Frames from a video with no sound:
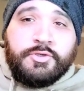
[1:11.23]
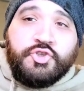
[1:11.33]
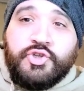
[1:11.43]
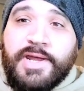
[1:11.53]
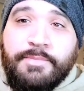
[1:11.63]

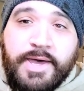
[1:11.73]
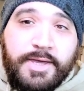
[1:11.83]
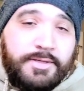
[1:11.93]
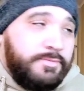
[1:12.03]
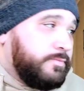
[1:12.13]
should I buy
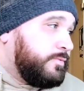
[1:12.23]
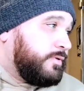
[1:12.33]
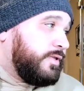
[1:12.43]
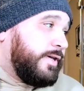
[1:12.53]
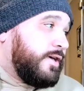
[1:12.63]
it?
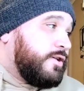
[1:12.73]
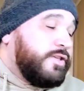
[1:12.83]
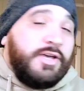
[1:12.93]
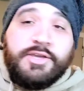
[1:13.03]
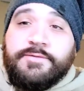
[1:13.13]
Like, I'll,
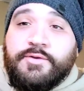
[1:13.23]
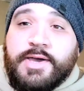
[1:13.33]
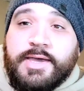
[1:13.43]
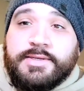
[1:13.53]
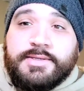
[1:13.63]
I'll give you
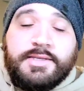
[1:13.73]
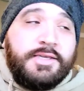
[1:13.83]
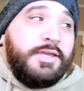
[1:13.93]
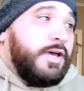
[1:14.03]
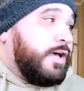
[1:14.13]
guys
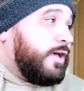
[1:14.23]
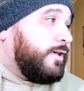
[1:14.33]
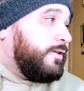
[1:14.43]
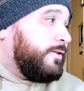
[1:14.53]
the, uh,